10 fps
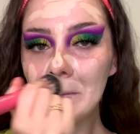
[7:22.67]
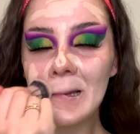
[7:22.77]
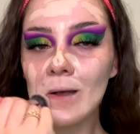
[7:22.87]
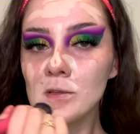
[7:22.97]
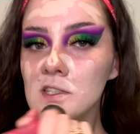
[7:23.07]

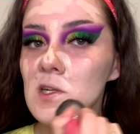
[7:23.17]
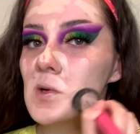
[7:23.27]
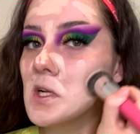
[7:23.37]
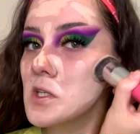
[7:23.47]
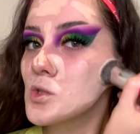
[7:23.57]
I
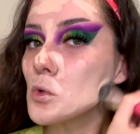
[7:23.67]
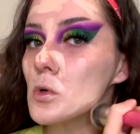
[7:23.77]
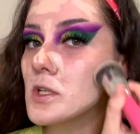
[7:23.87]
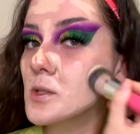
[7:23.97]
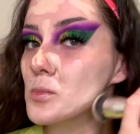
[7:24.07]
absolutely
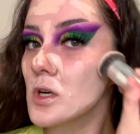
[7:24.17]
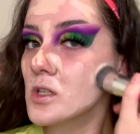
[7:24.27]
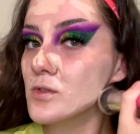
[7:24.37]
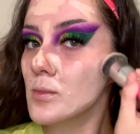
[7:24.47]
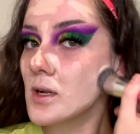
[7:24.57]
adore this brush for